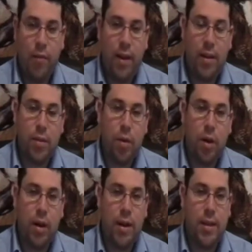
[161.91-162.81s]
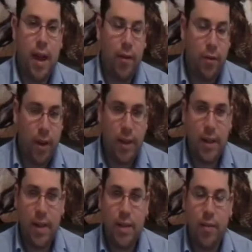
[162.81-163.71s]
and financial markets after the
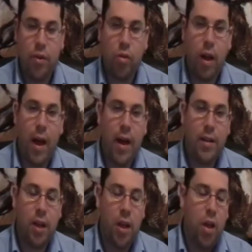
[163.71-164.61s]
1987 crash,